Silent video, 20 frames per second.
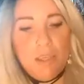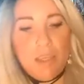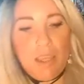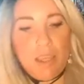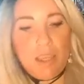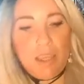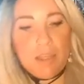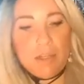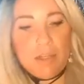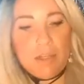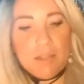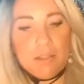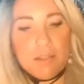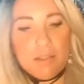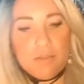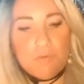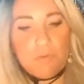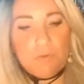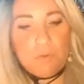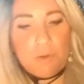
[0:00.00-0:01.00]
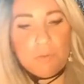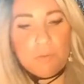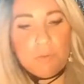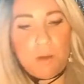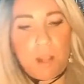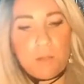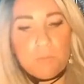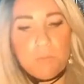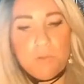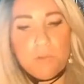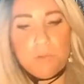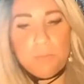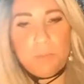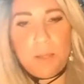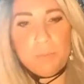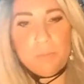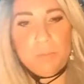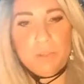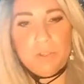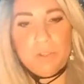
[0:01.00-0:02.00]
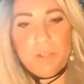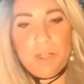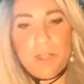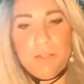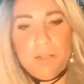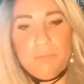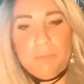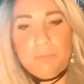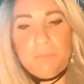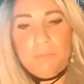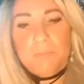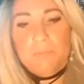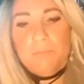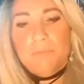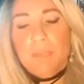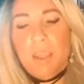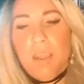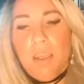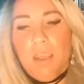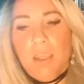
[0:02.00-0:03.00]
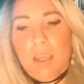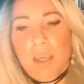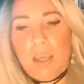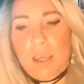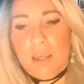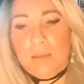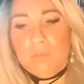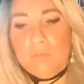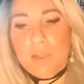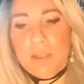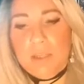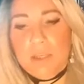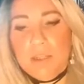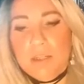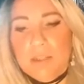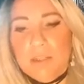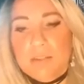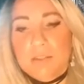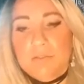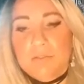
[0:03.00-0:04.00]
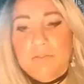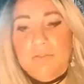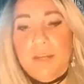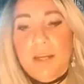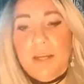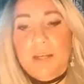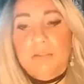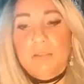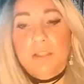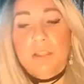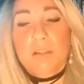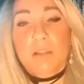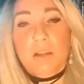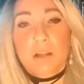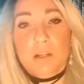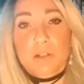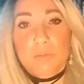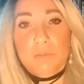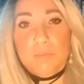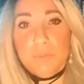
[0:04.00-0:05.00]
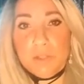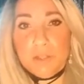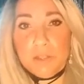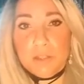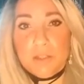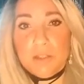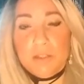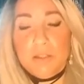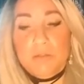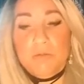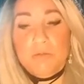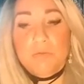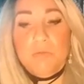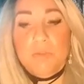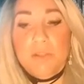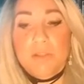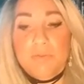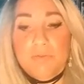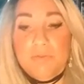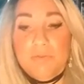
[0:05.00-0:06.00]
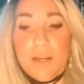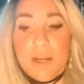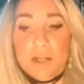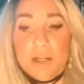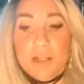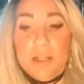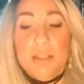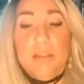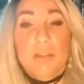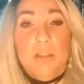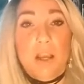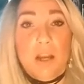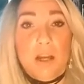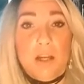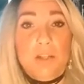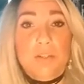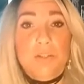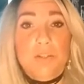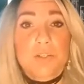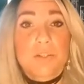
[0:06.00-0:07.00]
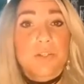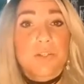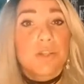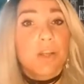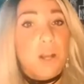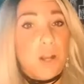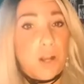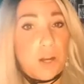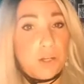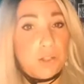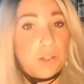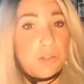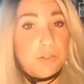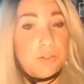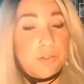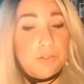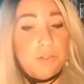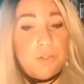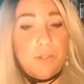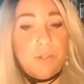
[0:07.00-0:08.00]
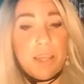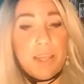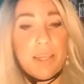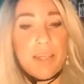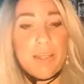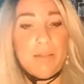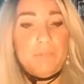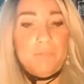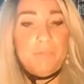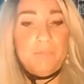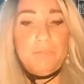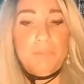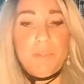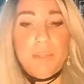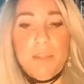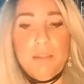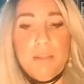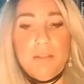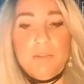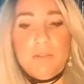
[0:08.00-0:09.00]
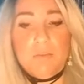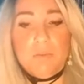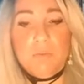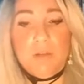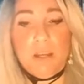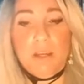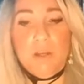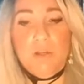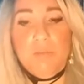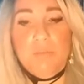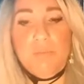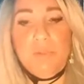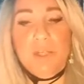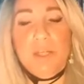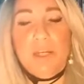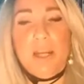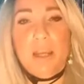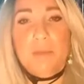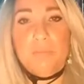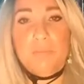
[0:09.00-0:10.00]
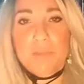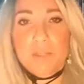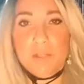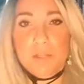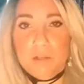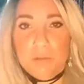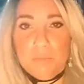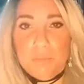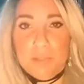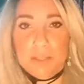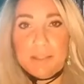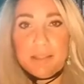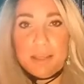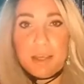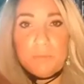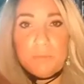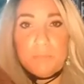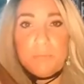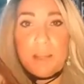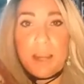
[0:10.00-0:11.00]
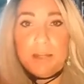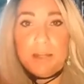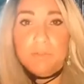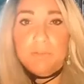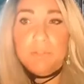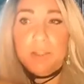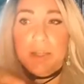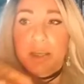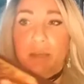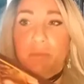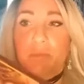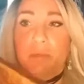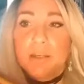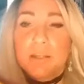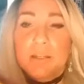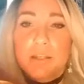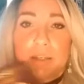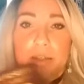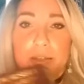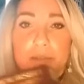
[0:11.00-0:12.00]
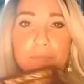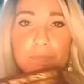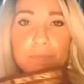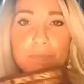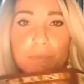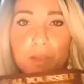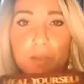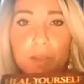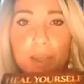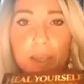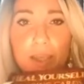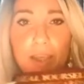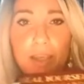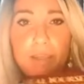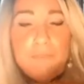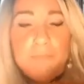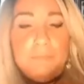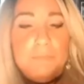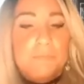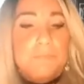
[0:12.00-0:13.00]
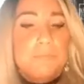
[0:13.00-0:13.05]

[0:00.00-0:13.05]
And this is from Rockpool Publishing. It is a fairly large book with very large cards, okay? So when I open it up, it opens up kind of like a book, okay?